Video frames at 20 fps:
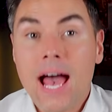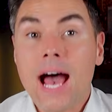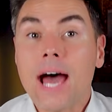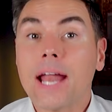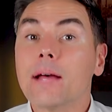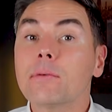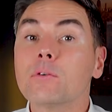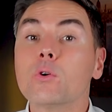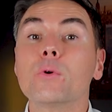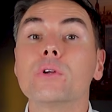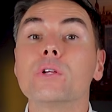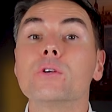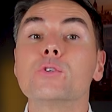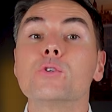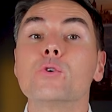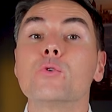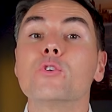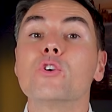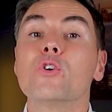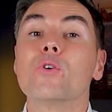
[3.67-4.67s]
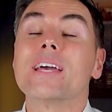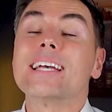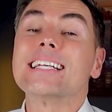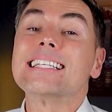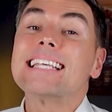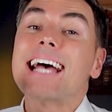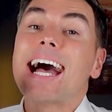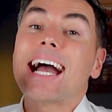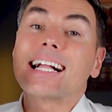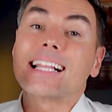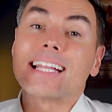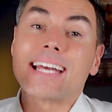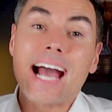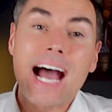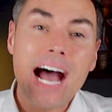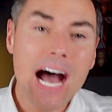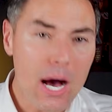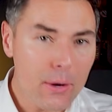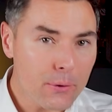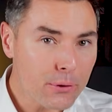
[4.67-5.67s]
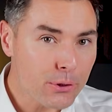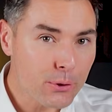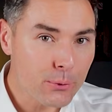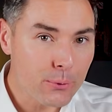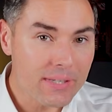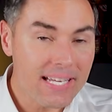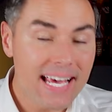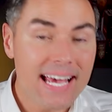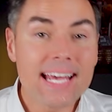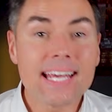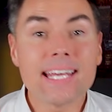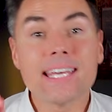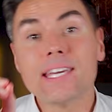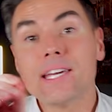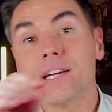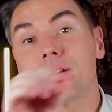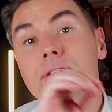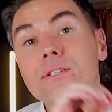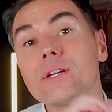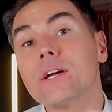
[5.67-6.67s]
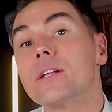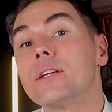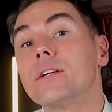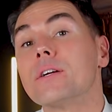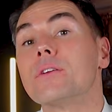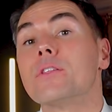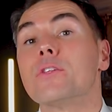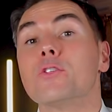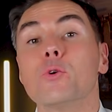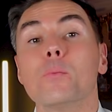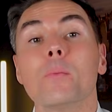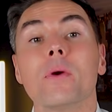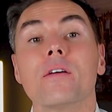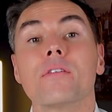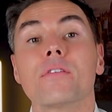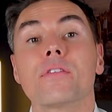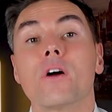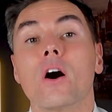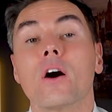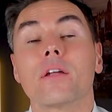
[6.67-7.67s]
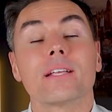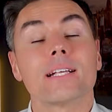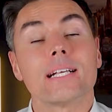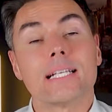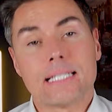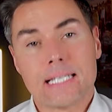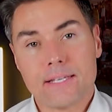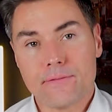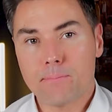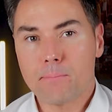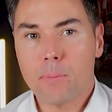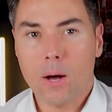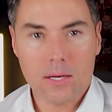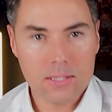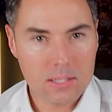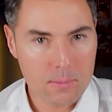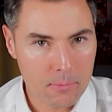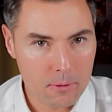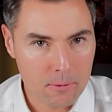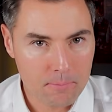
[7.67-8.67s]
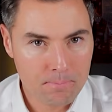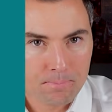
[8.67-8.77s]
And I'm going to show you exactly how to do it years earlier than you may have thought is even possible.